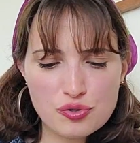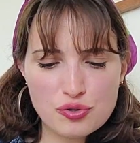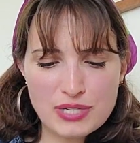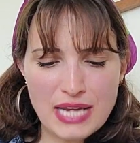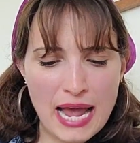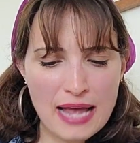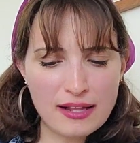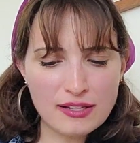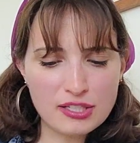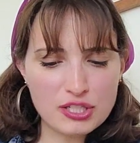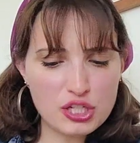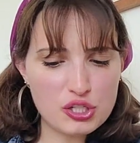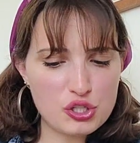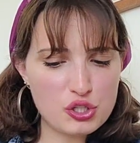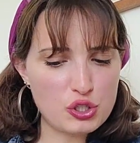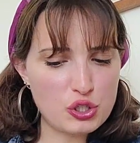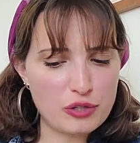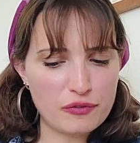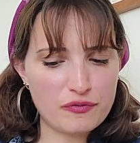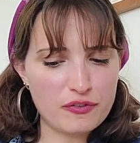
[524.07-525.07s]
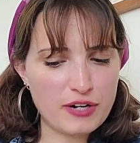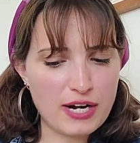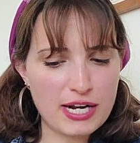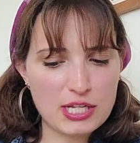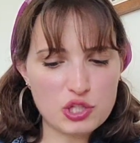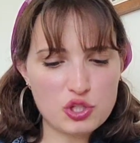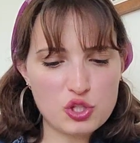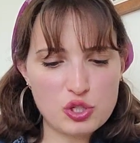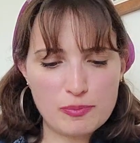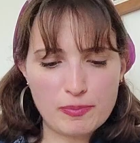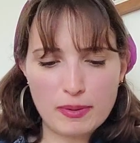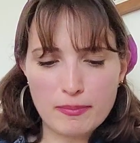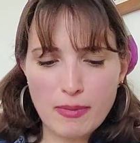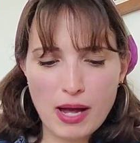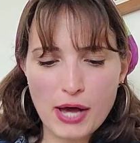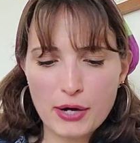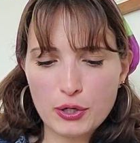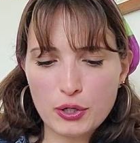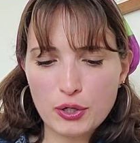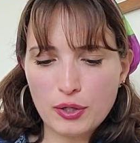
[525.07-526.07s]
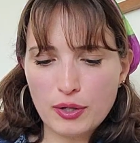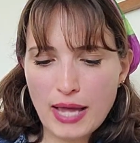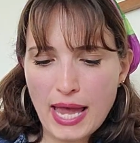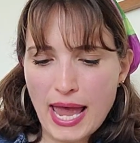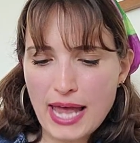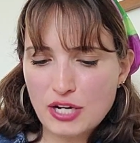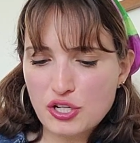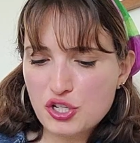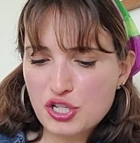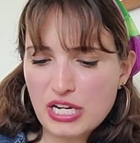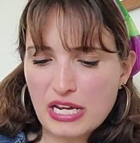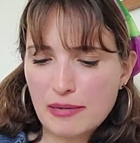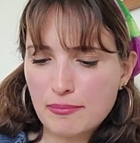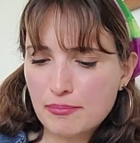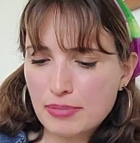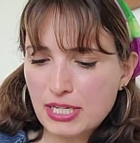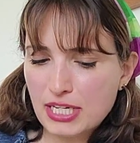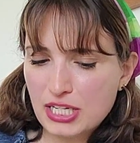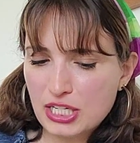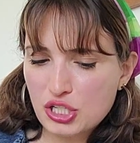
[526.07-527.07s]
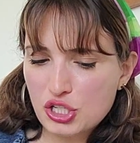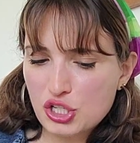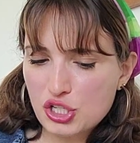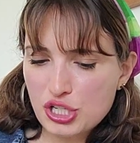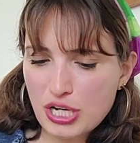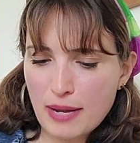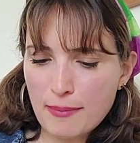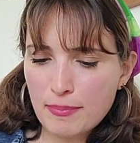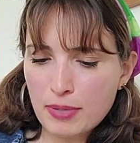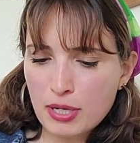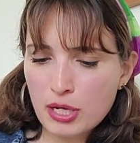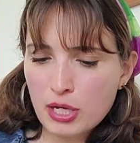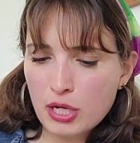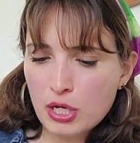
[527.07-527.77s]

Talented surfer and supermodel and championship